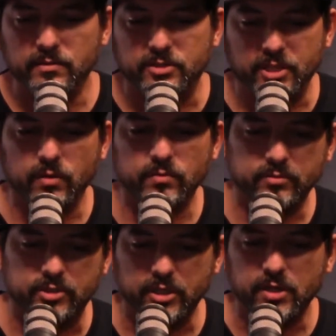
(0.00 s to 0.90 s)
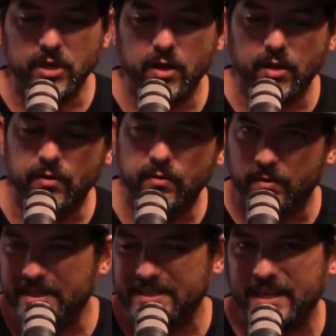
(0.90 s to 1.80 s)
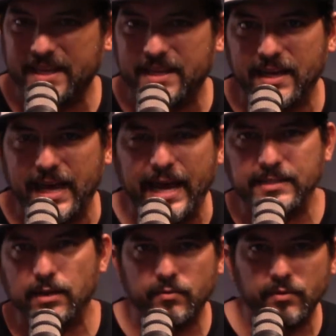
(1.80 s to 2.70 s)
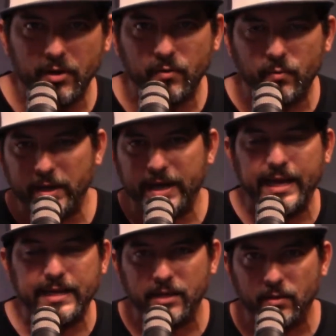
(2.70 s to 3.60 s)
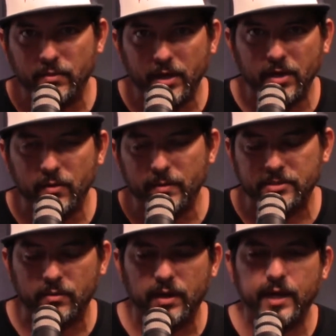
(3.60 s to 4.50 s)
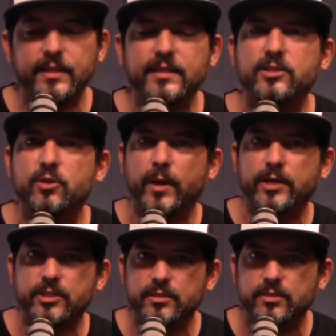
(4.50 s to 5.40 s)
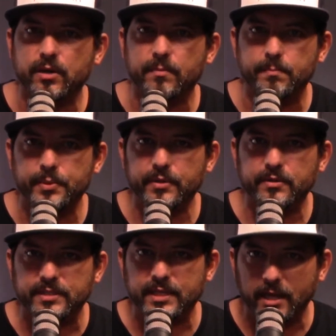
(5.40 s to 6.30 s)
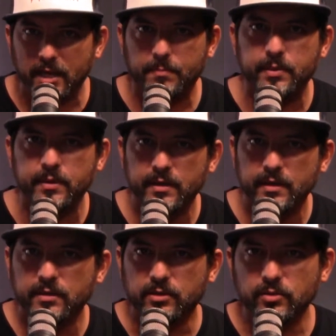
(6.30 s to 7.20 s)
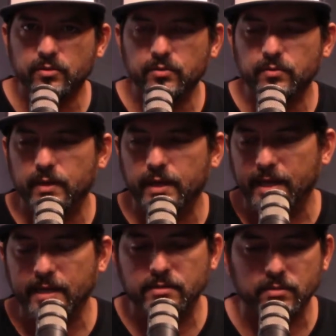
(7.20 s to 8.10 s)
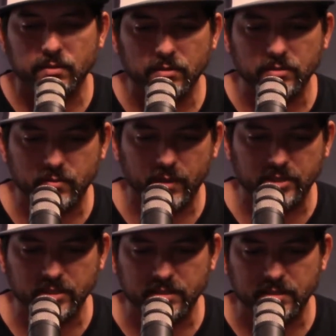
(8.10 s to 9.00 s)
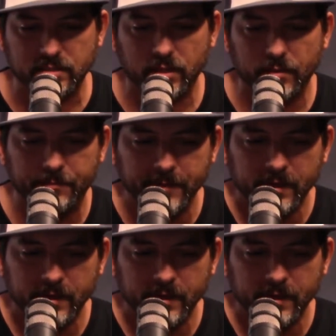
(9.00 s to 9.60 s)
don't you know? Or it's like, I don't know what I don't know. And so a lot of these questions are built to help you answer those questions. And so,